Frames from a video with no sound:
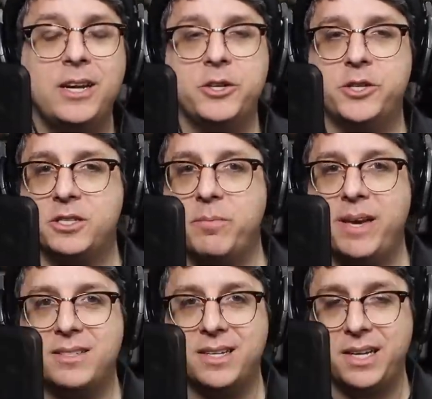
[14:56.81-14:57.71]
Just
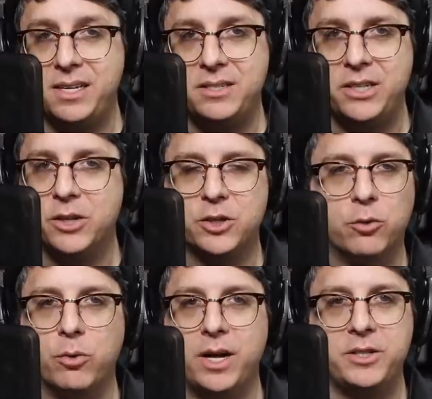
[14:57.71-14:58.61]
makes it easier to
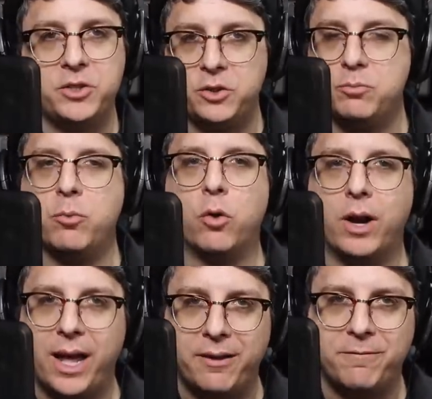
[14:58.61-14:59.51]
run to more
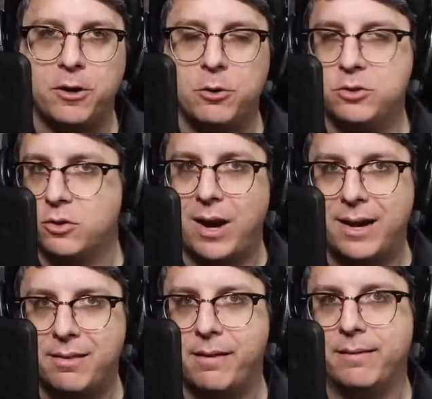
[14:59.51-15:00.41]
headphones or
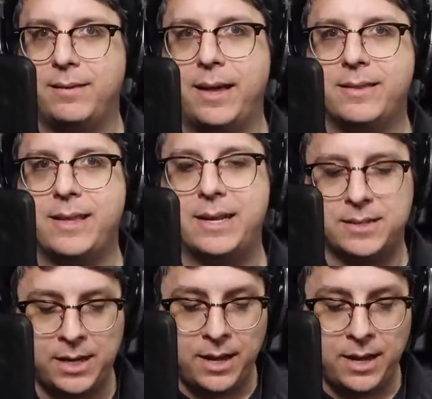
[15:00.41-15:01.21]
anything like that.